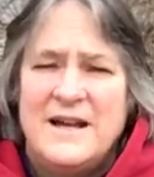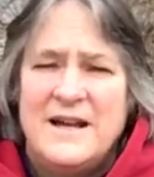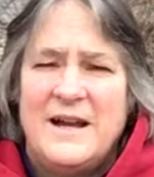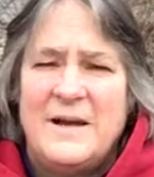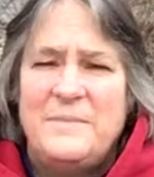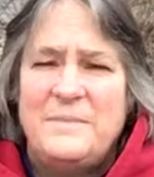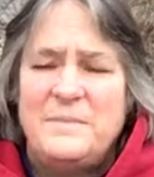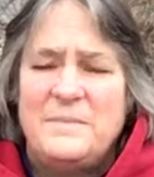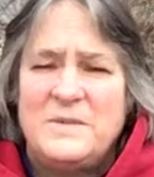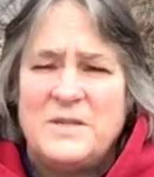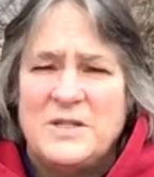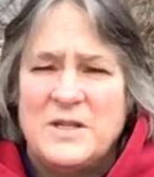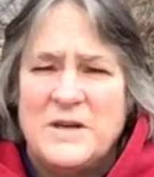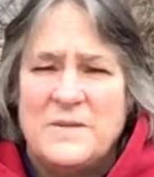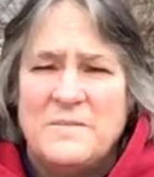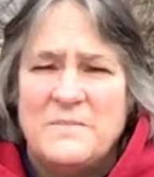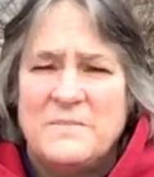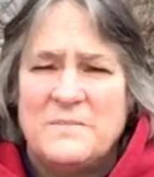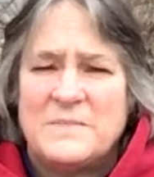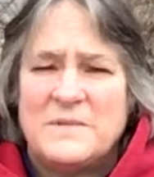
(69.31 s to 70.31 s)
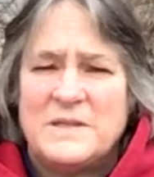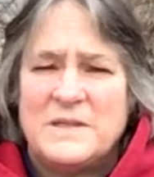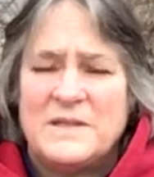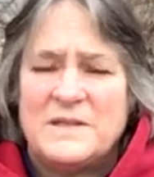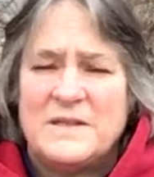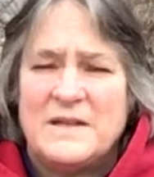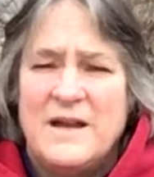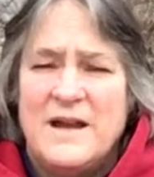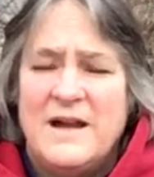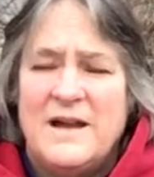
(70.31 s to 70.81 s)
up jumps
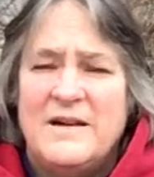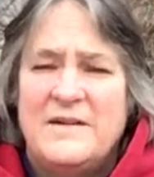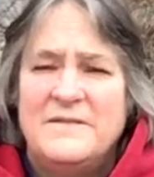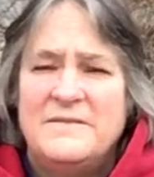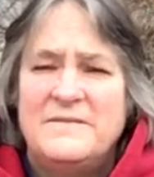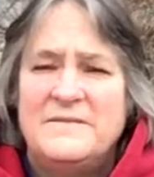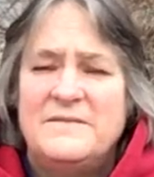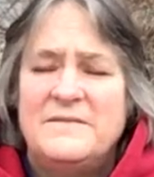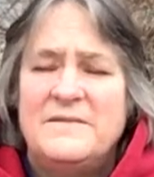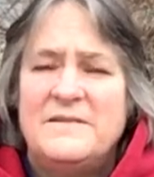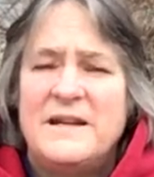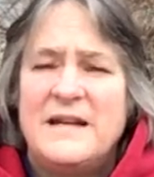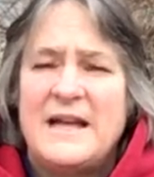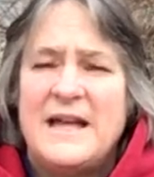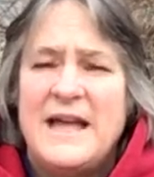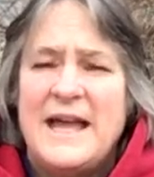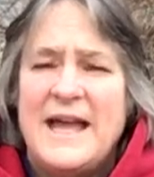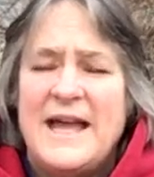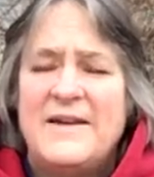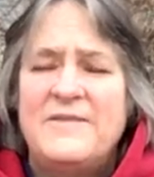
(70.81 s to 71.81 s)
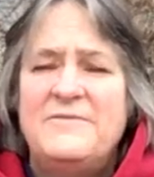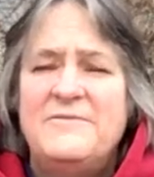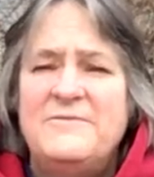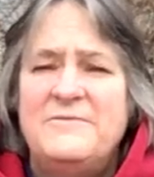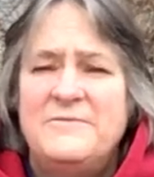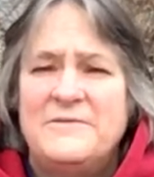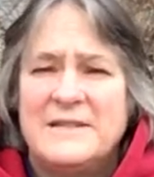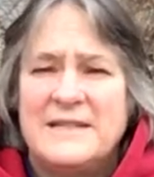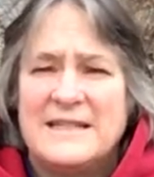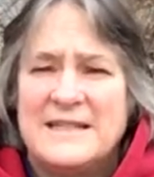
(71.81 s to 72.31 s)
of
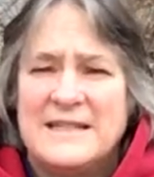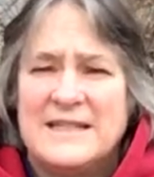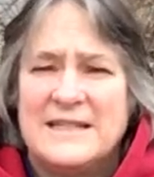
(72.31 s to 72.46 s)
everything